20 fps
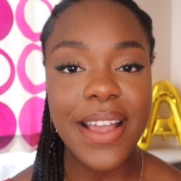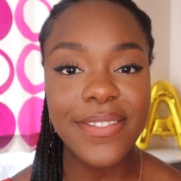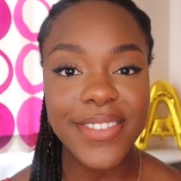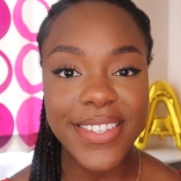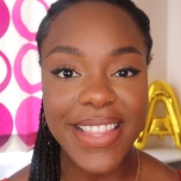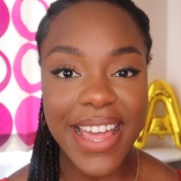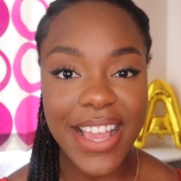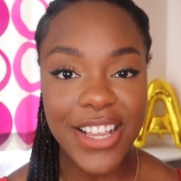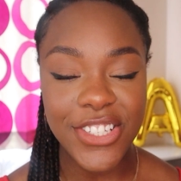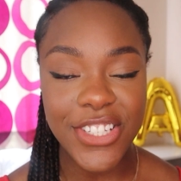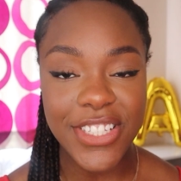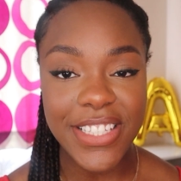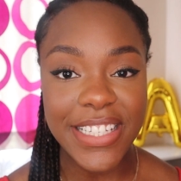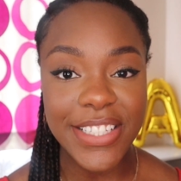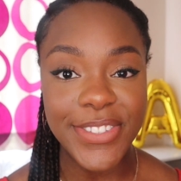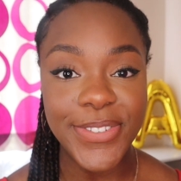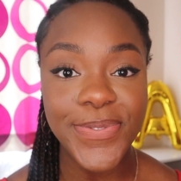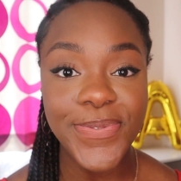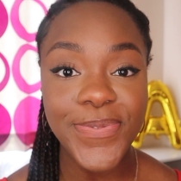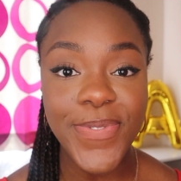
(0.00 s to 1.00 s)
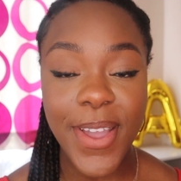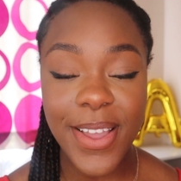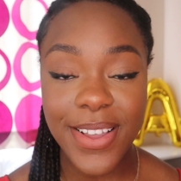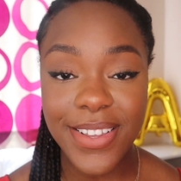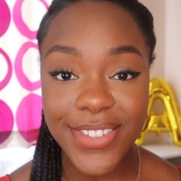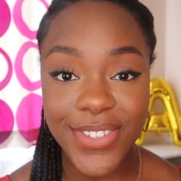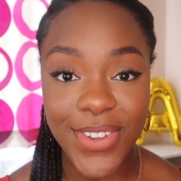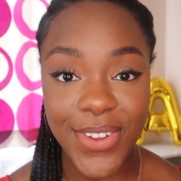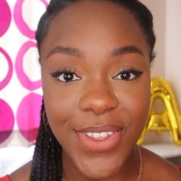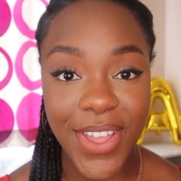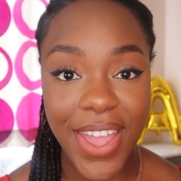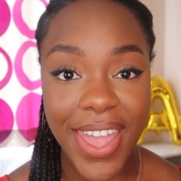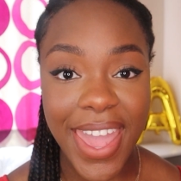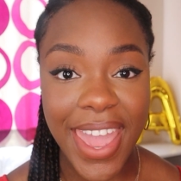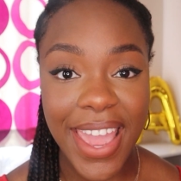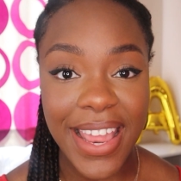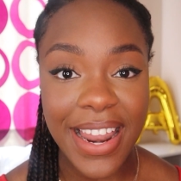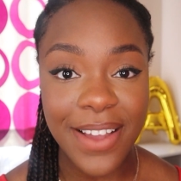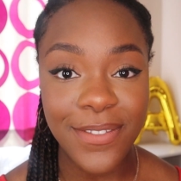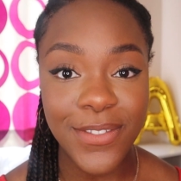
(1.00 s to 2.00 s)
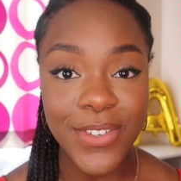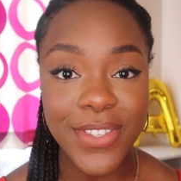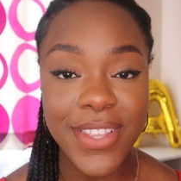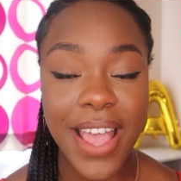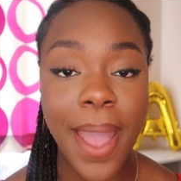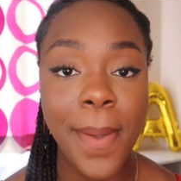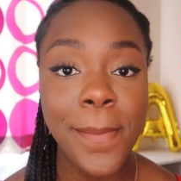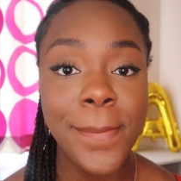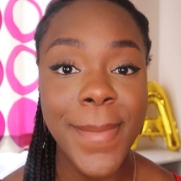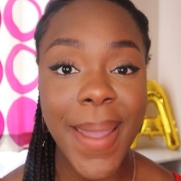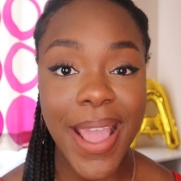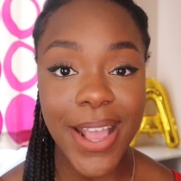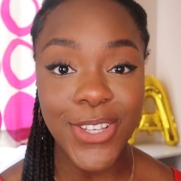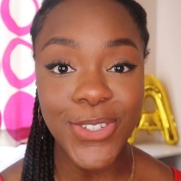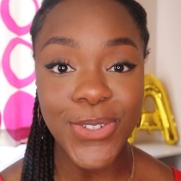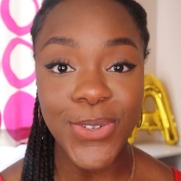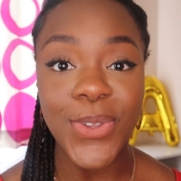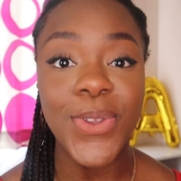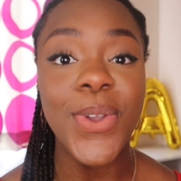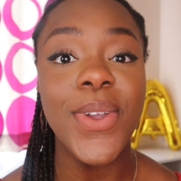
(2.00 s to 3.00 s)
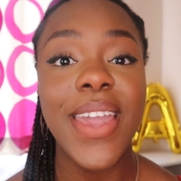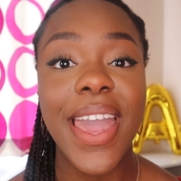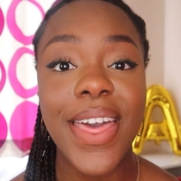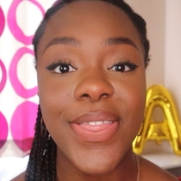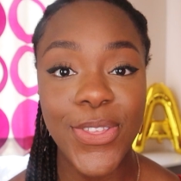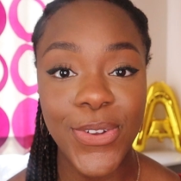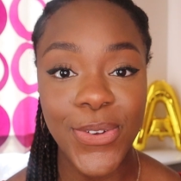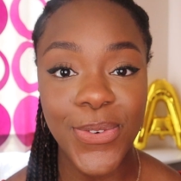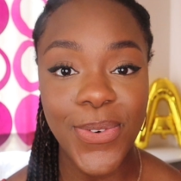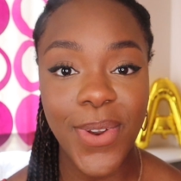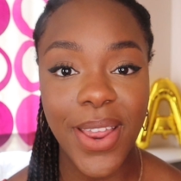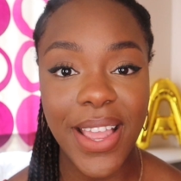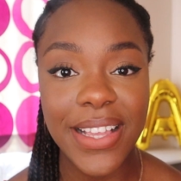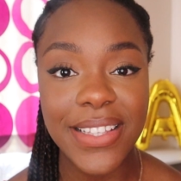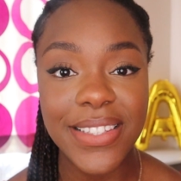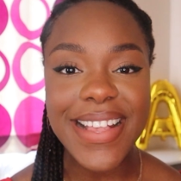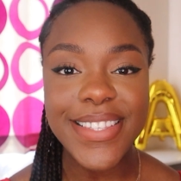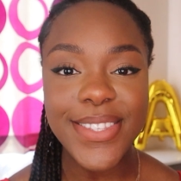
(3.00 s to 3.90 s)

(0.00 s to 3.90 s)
After that, you just need to focus on your A-levels and make sure you get the grade.